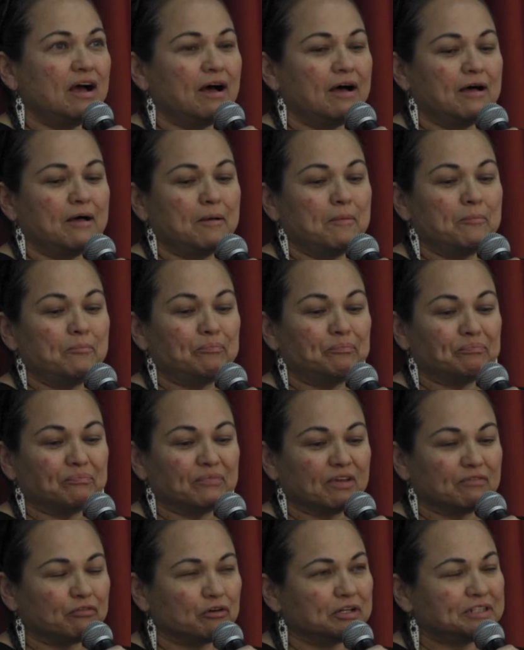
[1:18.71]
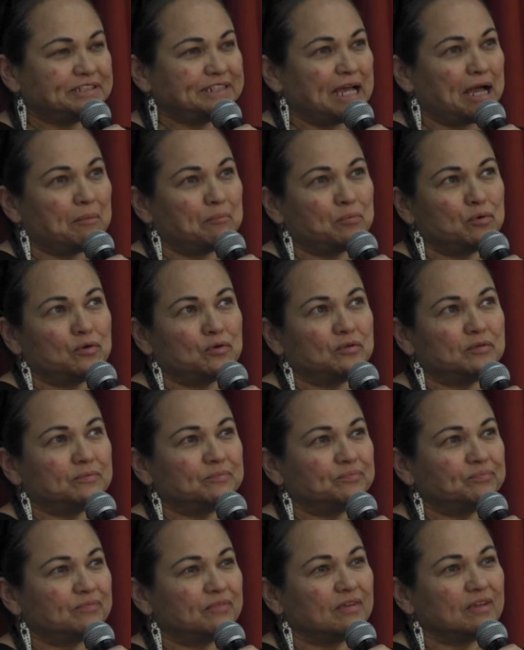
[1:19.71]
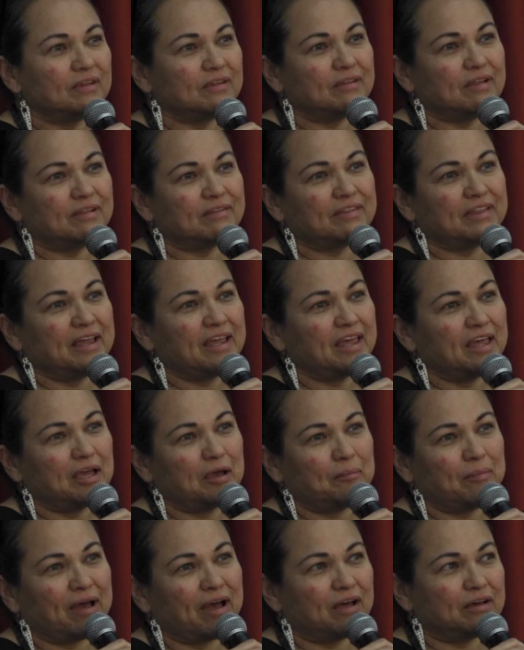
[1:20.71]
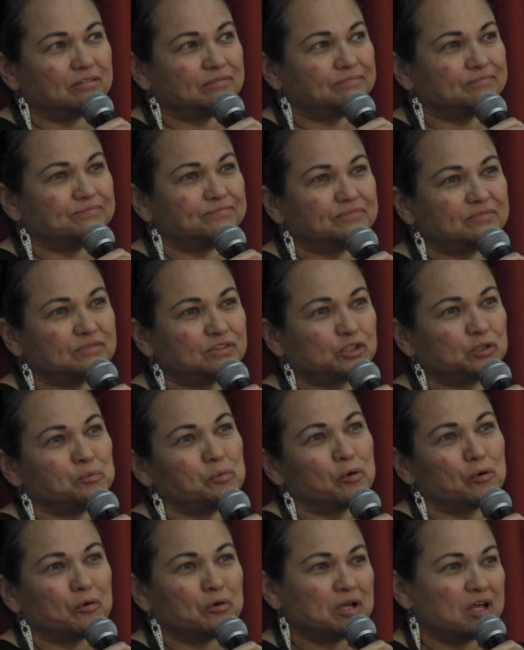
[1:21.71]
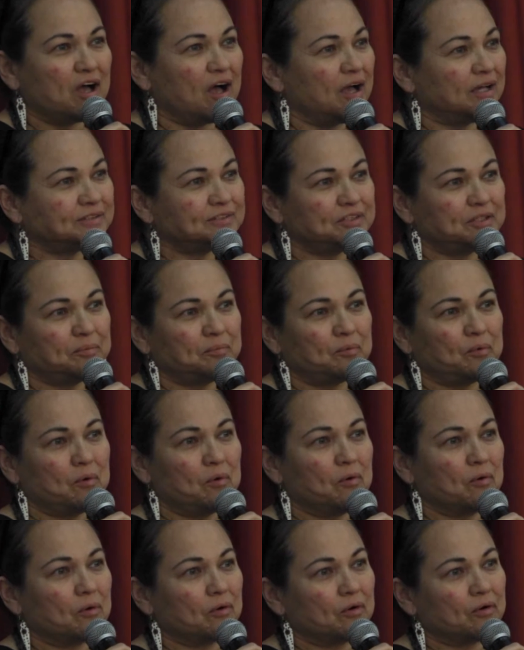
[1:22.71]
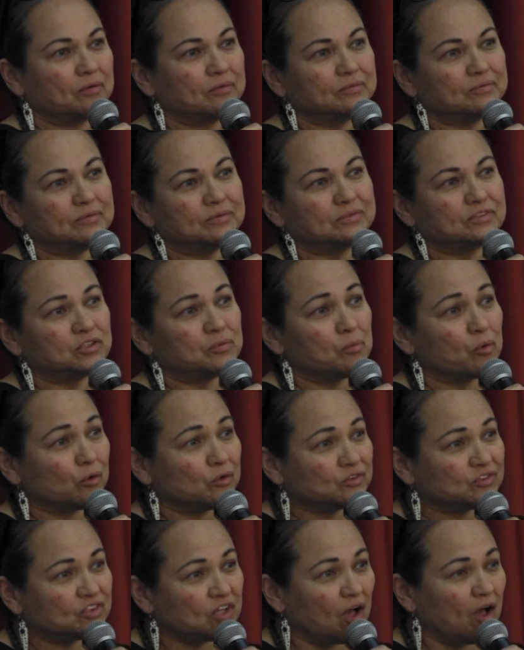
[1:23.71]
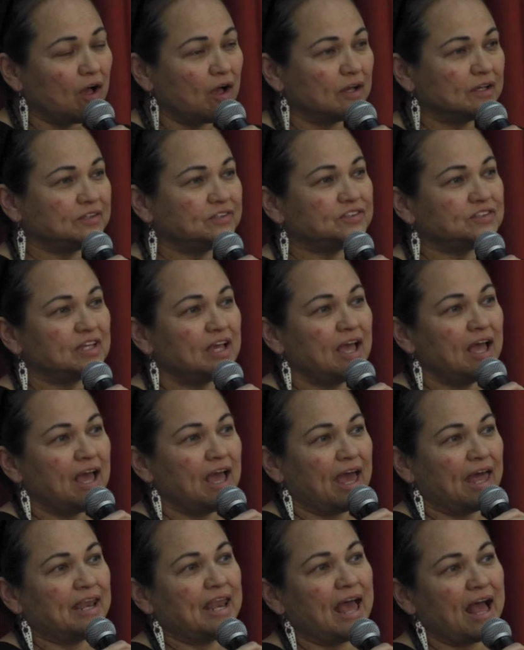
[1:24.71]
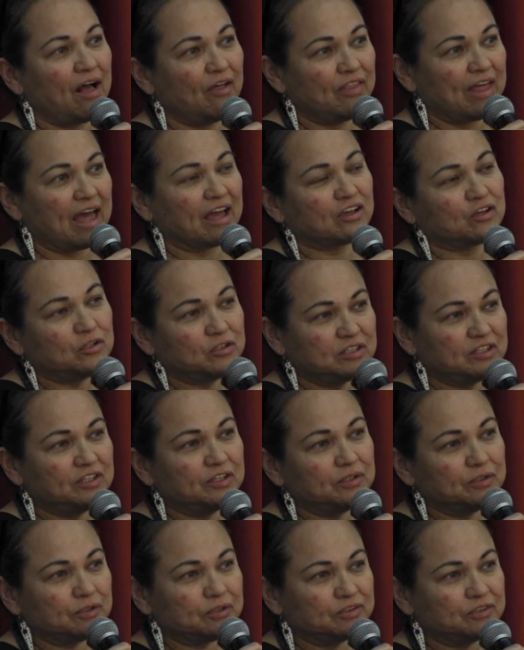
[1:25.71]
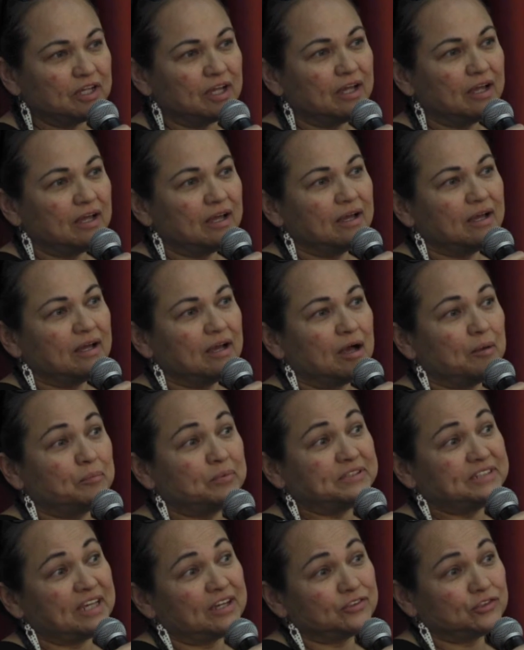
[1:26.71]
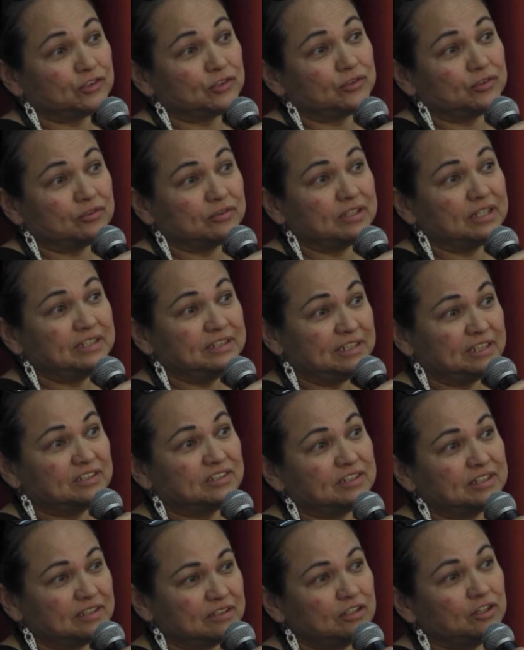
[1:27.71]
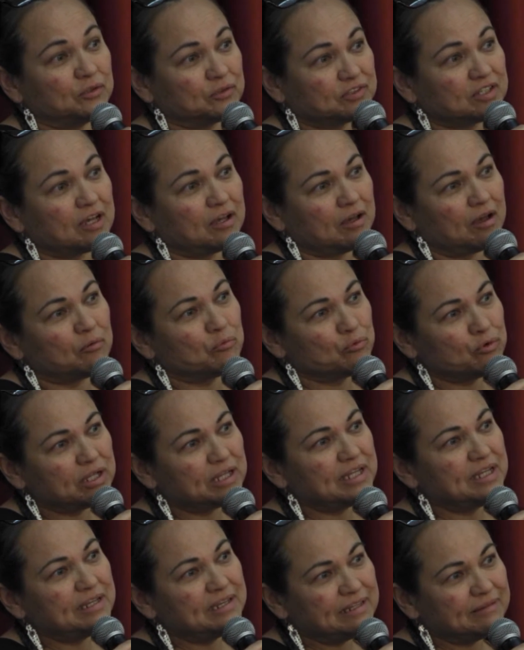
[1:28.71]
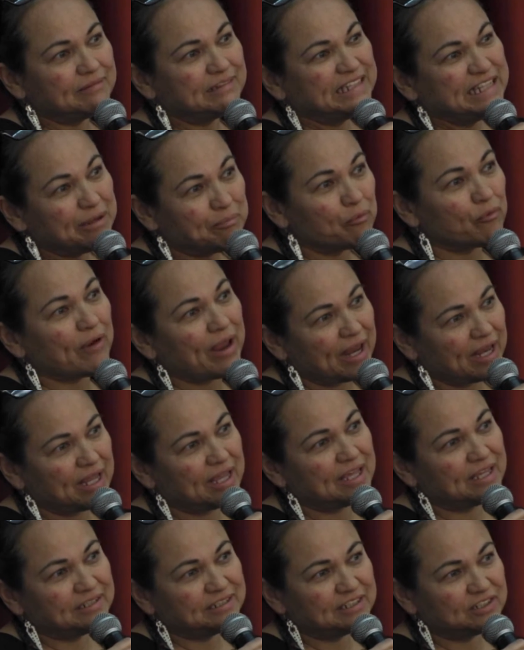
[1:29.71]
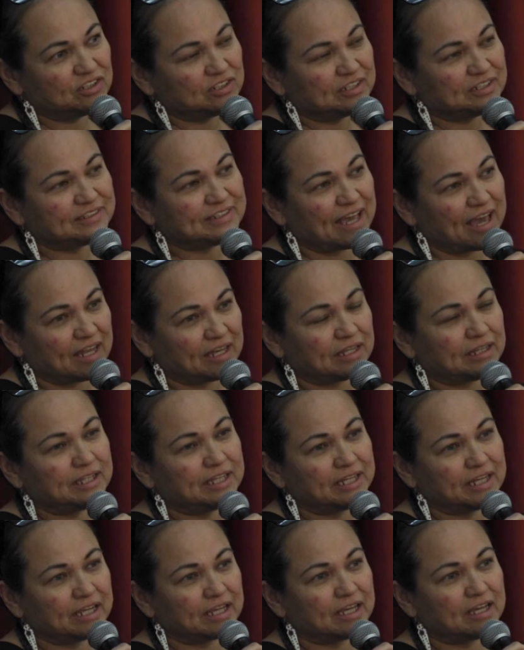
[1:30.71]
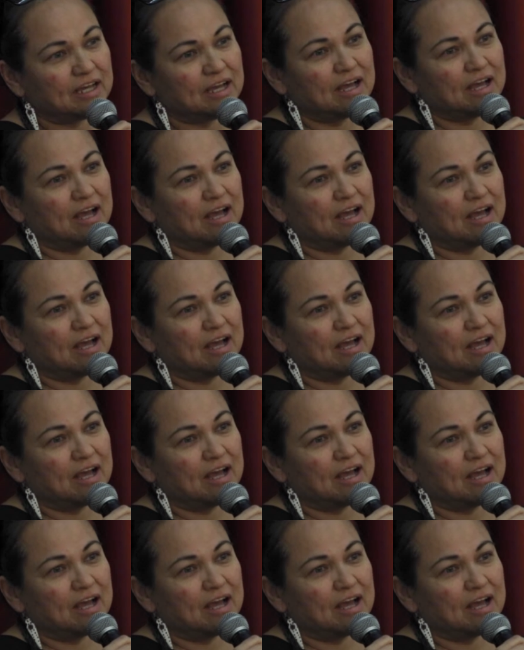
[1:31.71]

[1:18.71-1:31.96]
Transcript: um, for example, thinking about Chamorro gossip or Chamorro songs and how that could yield a potential indigenous, you know, a, a really liberating indigenous analytic.